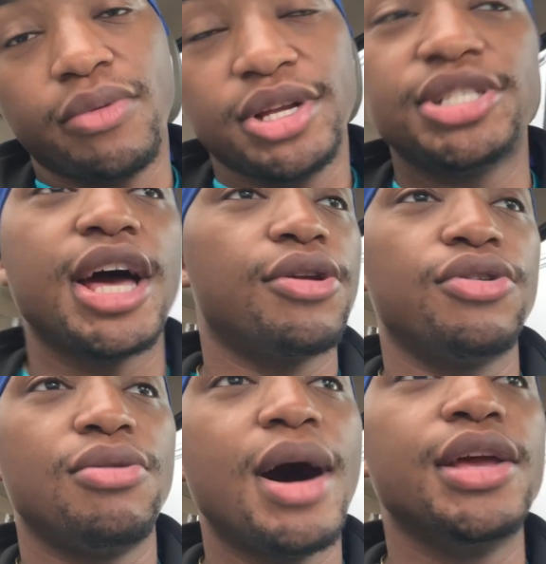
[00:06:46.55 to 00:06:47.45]
would have
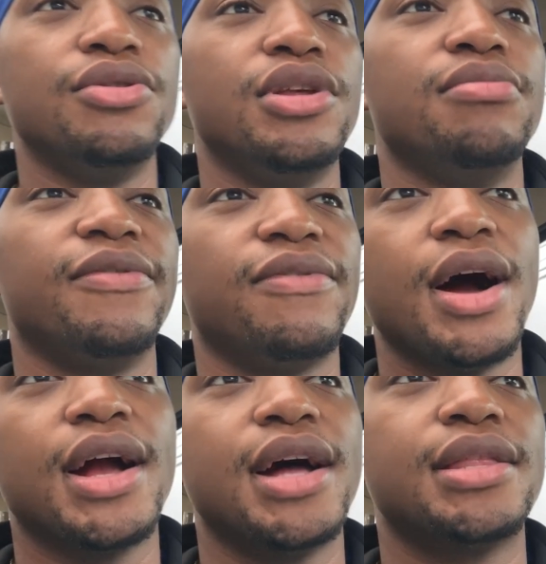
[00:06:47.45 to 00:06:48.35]
shadowed on my unit before
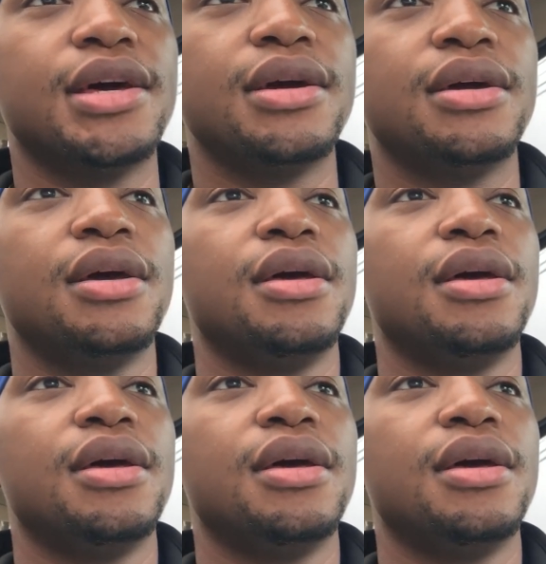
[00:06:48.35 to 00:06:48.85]
I got there.